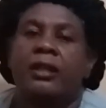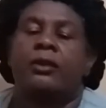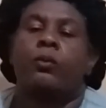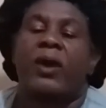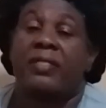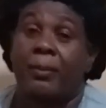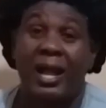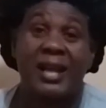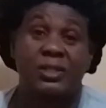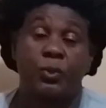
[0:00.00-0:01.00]
the weather,
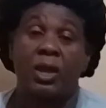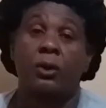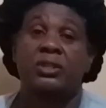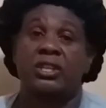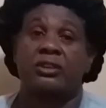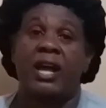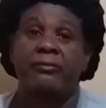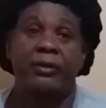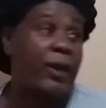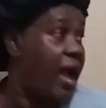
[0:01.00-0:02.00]
because we out here
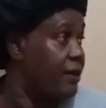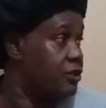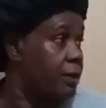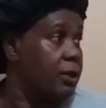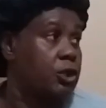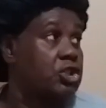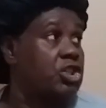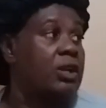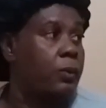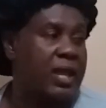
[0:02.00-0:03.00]
have some little
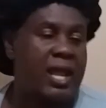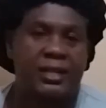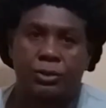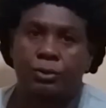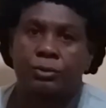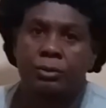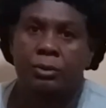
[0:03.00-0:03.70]
chill weather too.